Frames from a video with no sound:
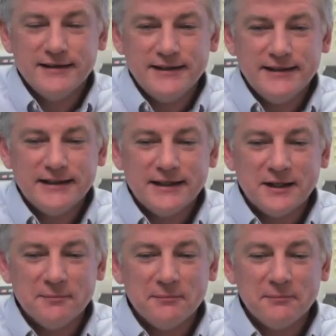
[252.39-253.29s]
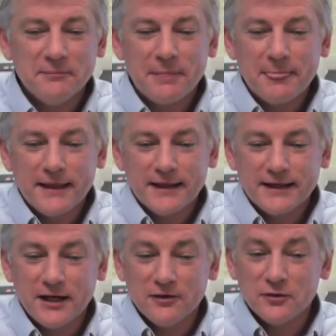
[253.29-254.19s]
The um,
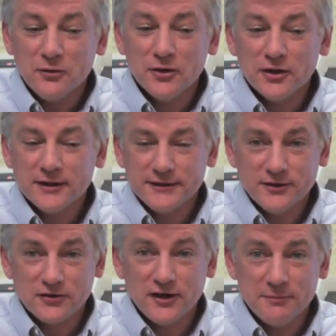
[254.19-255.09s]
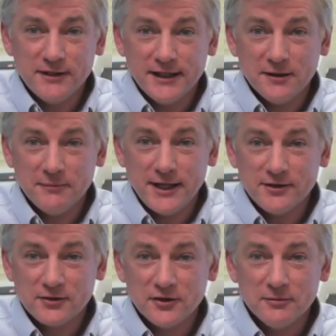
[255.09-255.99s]
current work described in our
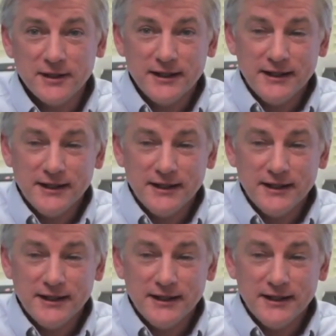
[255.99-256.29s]
manuscript